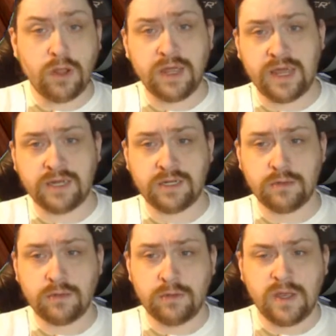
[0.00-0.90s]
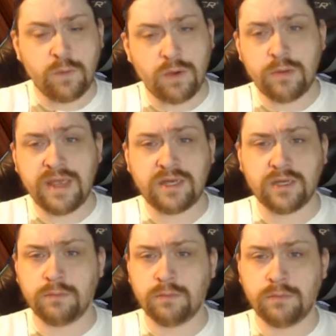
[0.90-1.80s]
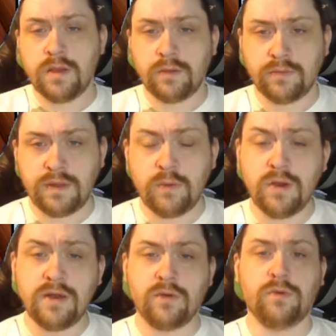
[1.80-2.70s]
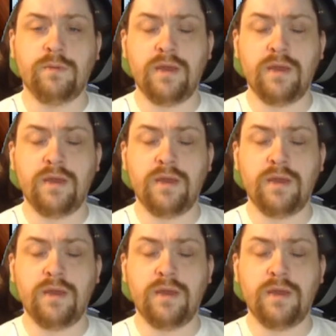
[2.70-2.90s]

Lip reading: yet. They'll probably make some. Now all in all,